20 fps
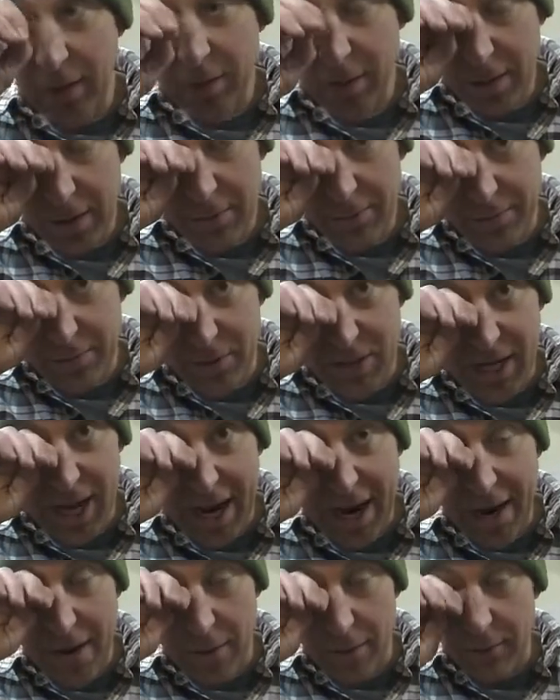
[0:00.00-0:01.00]
looking for
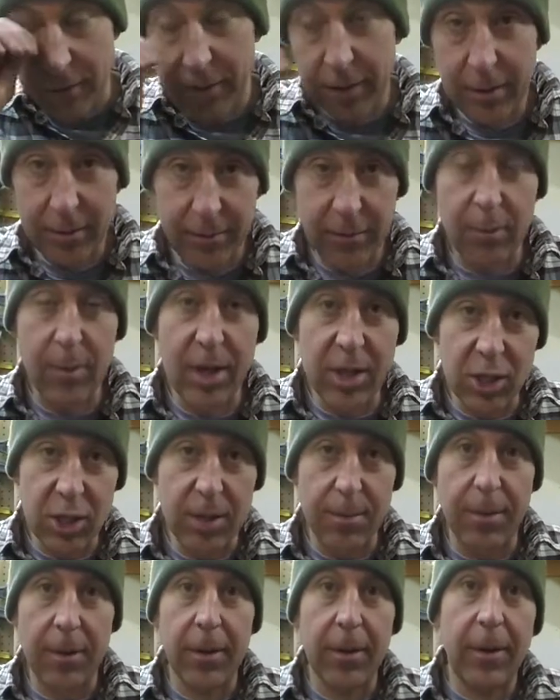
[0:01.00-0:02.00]
tires for my
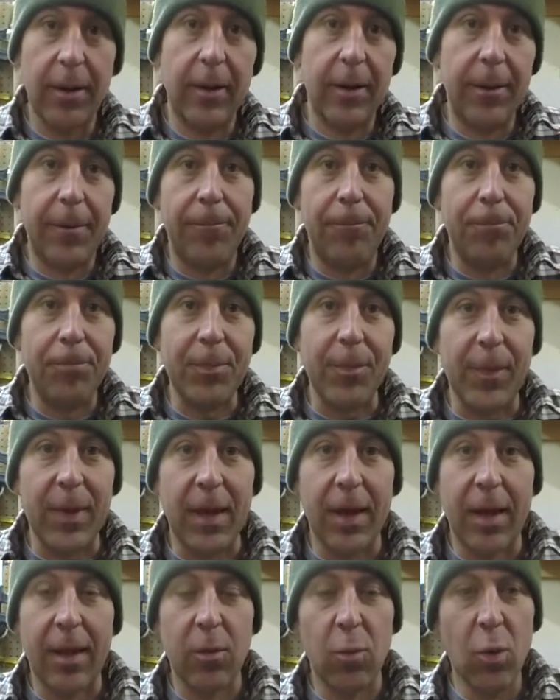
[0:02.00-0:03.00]
Jeep.
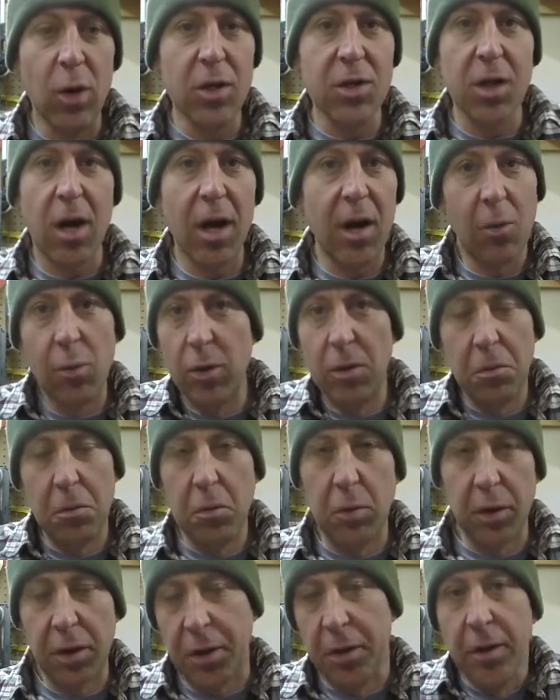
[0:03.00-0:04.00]
The ones on it
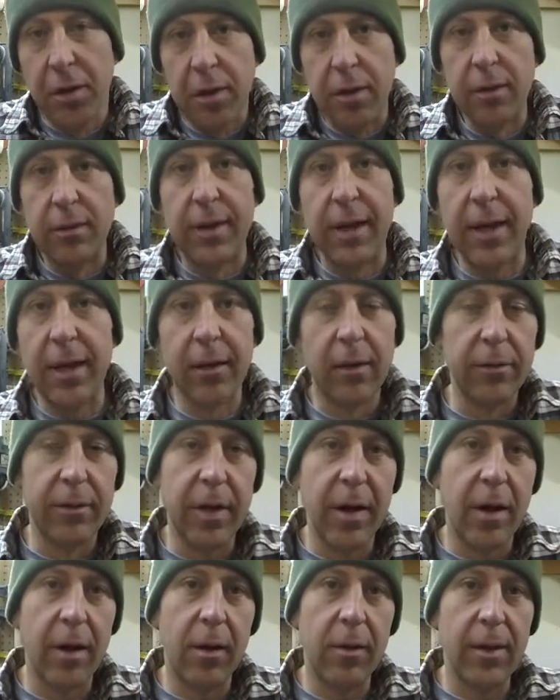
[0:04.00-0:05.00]
were good. They held
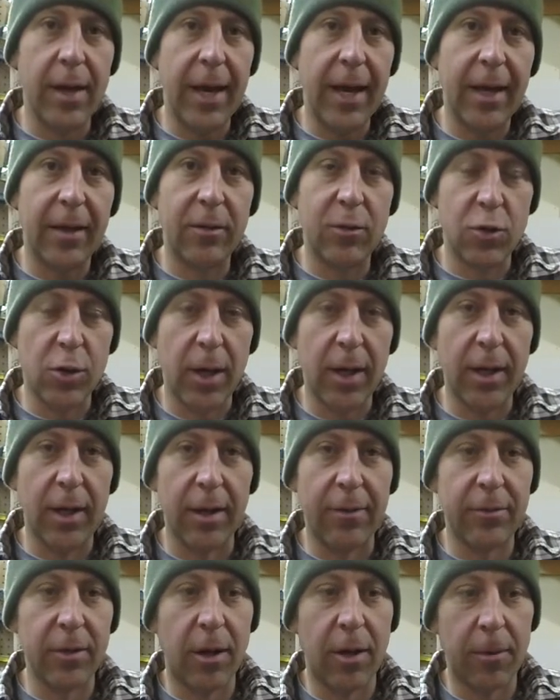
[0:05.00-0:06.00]
air and they had tread
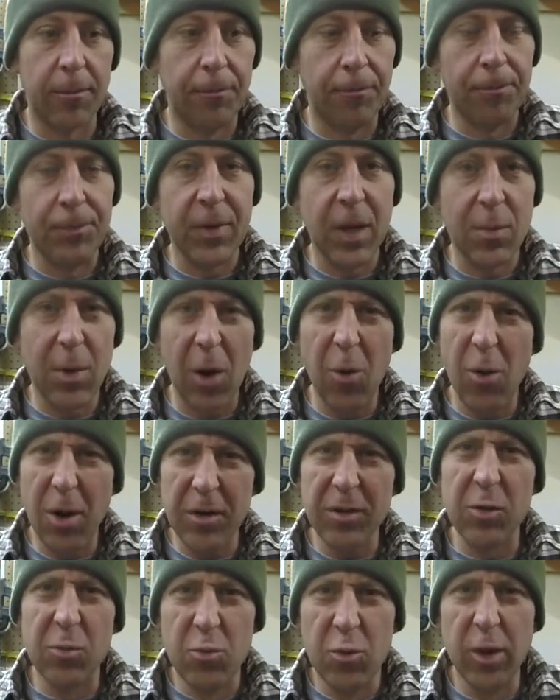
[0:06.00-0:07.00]
left on them. But I
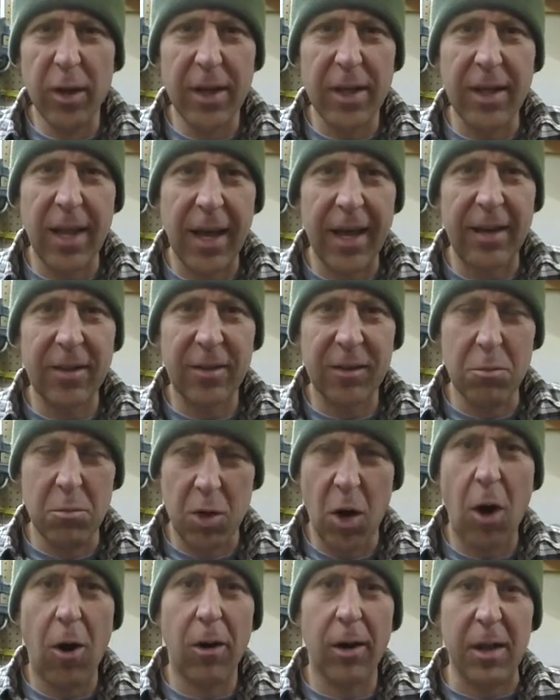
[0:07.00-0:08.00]
wanted some really some
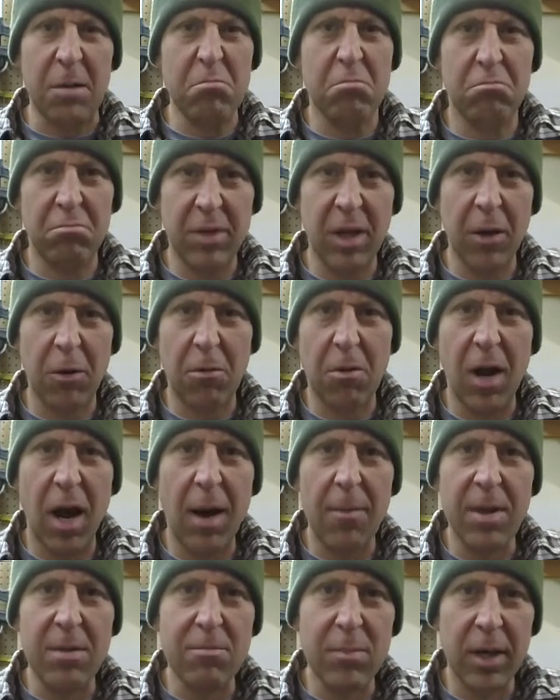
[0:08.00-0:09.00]
gnarly,
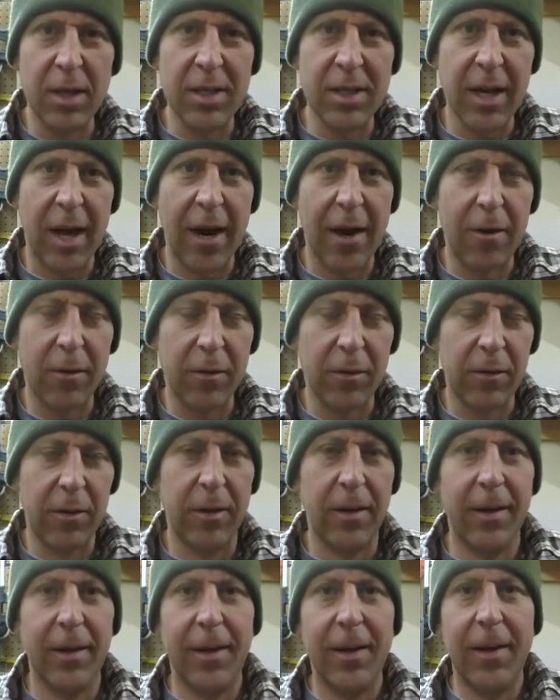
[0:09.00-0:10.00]
knobby mud tires.
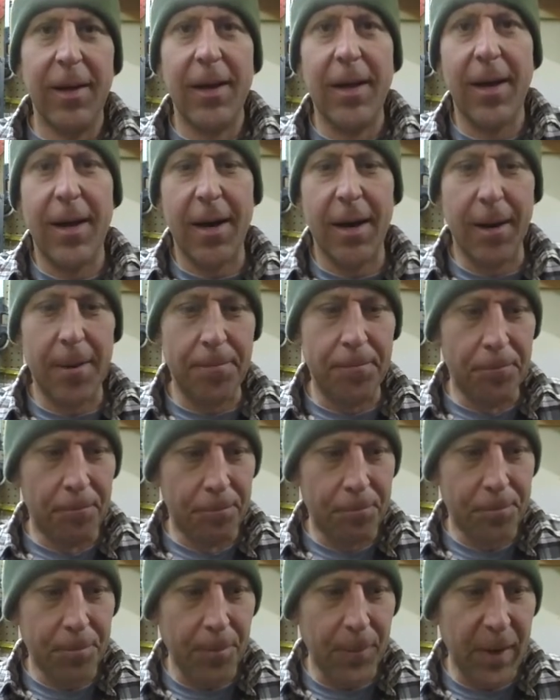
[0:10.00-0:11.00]

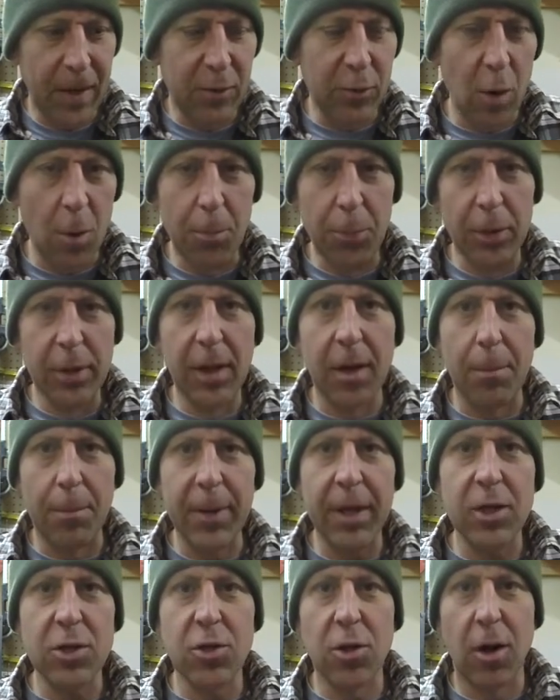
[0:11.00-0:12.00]
And so I'll put a little
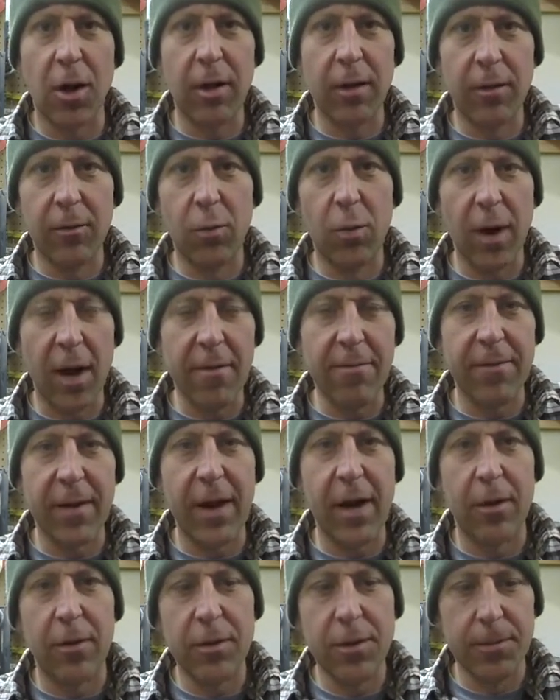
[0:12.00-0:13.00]
picture on of what I
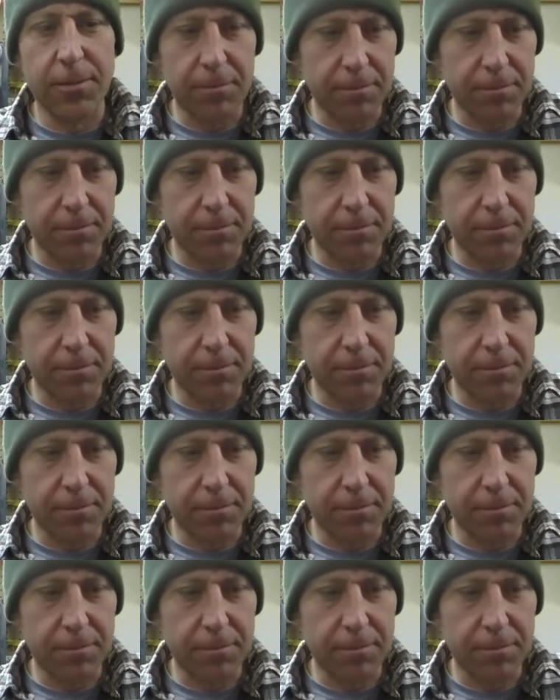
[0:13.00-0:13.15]
found,